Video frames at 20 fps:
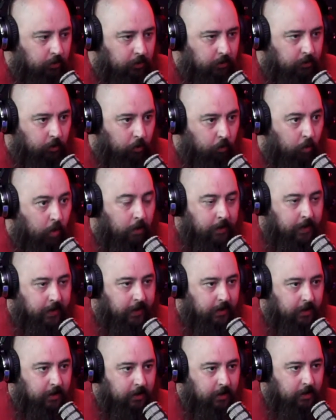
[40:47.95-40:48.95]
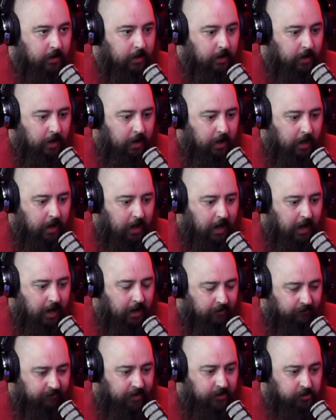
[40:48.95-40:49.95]
the woman, and
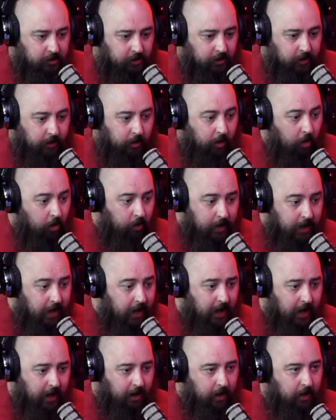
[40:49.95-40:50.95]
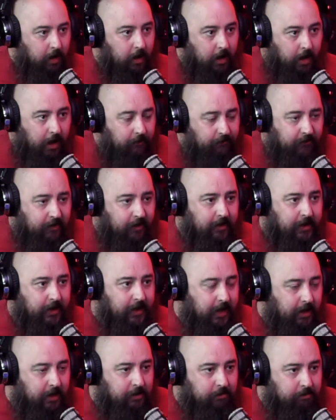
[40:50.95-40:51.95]
eventually like, oh yeah, I'm finally
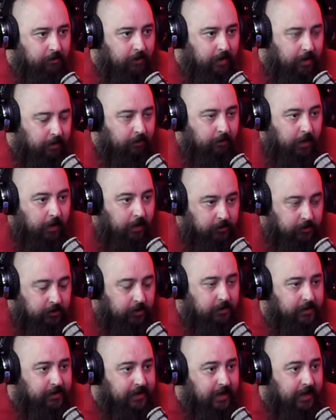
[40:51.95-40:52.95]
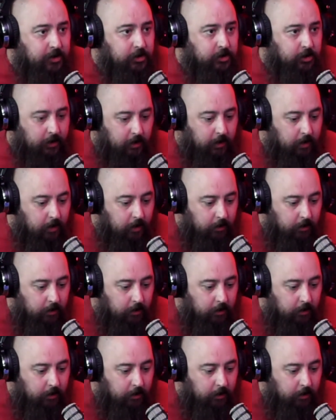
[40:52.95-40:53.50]
getting some attention.